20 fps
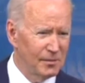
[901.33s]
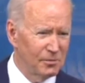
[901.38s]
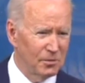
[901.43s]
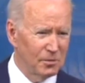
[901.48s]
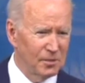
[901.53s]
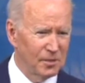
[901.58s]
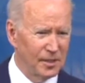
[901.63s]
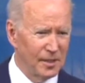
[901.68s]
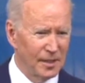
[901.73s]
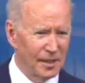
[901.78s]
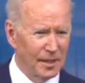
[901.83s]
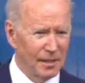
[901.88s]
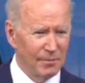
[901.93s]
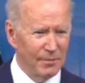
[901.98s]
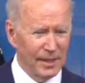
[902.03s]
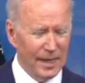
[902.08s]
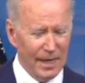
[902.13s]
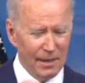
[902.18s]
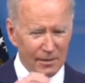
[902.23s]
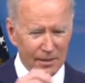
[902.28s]
see it come
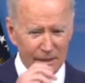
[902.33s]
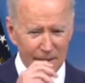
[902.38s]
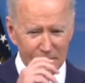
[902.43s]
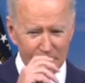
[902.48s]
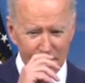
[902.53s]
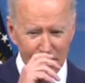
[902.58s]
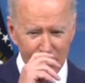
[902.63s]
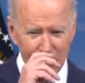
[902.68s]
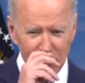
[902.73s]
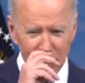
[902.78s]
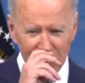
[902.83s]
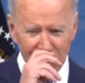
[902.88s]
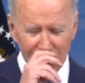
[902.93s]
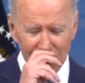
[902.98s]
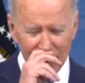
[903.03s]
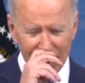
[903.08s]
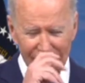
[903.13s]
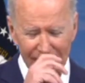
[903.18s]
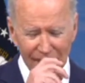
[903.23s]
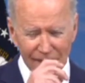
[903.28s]
down, continue to come
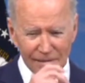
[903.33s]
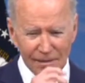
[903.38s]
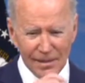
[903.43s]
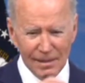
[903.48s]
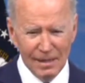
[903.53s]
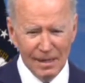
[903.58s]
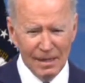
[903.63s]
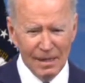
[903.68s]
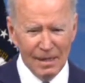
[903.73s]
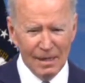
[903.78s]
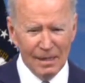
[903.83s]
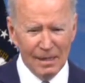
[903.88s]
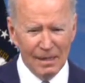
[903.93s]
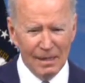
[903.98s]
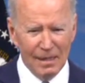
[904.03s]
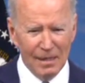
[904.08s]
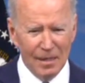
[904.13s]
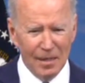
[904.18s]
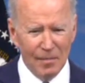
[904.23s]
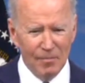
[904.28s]

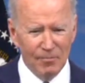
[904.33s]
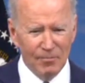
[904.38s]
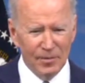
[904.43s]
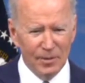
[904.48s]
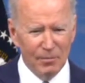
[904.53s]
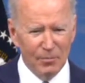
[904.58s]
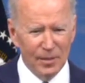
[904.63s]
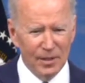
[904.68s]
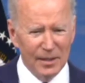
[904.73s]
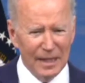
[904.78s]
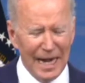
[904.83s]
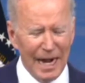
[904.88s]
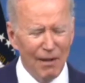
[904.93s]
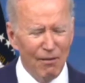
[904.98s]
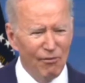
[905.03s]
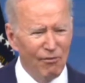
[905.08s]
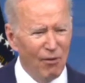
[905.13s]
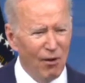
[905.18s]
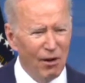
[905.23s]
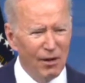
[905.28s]
down. But how
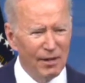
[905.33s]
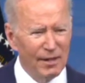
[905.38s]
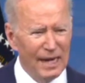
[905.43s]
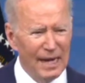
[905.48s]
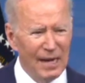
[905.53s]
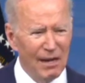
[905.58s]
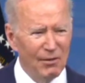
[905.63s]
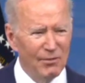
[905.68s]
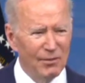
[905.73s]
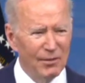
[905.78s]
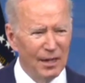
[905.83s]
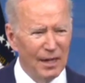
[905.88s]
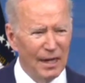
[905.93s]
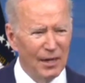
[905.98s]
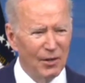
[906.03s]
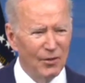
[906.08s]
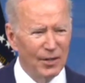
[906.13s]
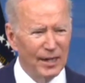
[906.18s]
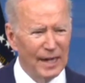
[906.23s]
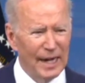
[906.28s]
far down, I
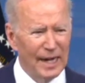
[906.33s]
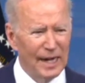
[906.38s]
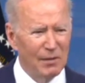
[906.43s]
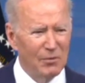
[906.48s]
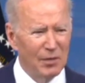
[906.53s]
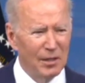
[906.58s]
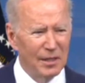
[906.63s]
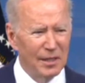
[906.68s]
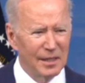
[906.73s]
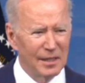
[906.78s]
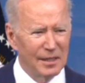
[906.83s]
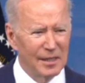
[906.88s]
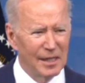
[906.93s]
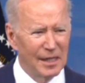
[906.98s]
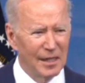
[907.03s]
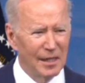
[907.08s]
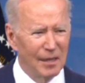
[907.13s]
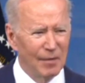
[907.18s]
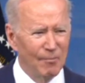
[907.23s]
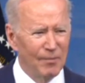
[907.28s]
don't think anyone can
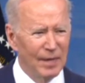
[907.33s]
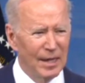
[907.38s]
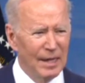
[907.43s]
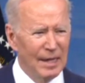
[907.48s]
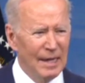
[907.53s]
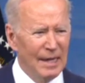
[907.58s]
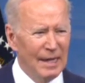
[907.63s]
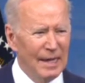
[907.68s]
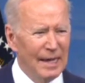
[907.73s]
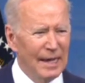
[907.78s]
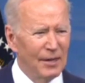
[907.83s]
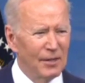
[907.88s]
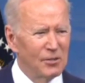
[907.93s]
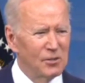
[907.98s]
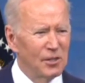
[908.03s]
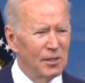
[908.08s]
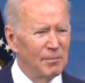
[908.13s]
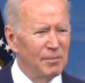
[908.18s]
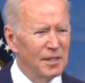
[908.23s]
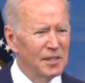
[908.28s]
tell. And there's
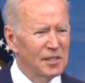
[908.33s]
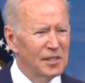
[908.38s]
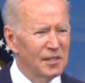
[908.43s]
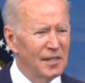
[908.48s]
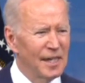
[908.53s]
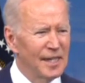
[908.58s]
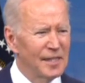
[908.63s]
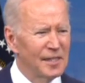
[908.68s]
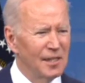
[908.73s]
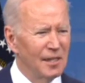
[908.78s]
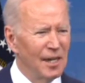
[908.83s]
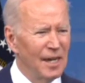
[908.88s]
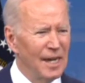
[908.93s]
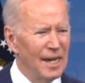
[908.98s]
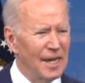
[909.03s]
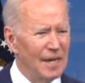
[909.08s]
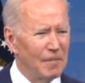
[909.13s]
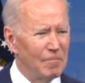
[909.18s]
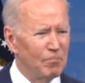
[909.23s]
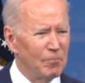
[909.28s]
going to be a slight
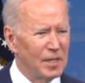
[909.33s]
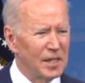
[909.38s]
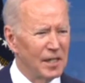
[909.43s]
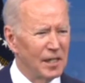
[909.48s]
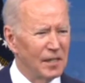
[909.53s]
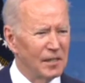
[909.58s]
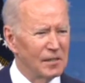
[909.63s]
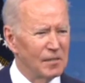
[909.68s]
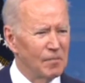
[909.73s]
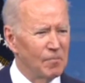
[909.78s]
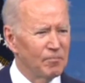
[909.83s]
delay because